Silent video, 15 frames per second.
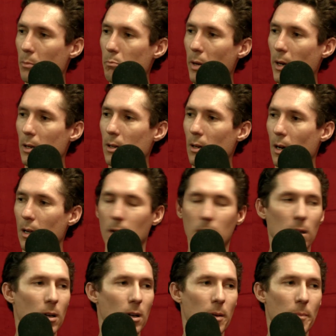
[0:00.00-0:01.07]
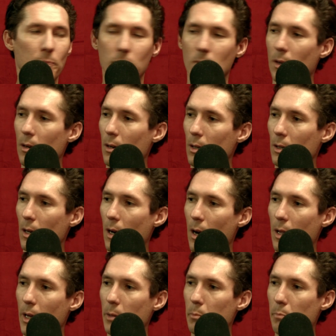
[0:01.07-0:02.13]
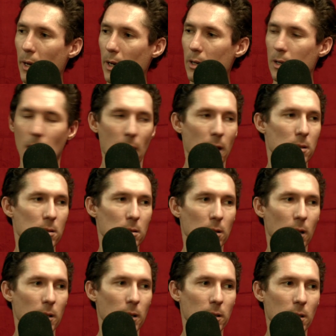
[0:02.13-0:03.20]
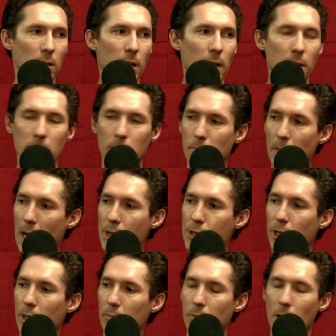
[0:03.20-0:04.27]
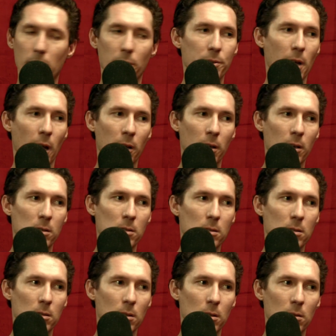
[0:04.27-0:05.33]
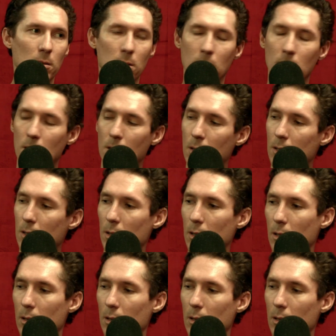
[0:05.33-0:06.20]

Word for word: big, yeah, I like, that's kind of what I'm. I like big cats. You know, I'd like to get into magic and pyrotechnics and. Yeah, I like you know,